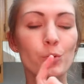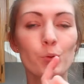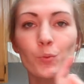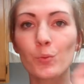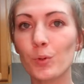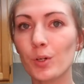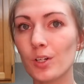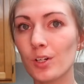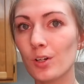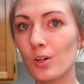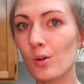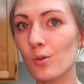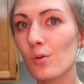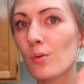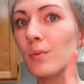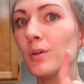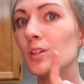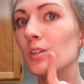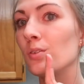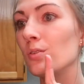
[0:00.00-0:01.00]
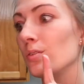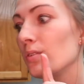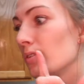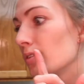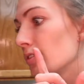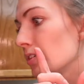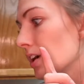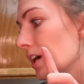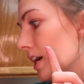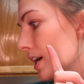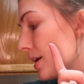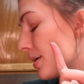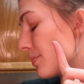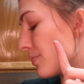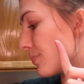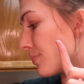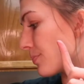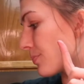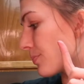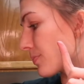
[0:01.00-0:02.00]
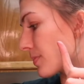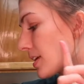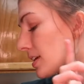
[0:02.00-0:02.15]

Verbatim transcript: grill when we do um,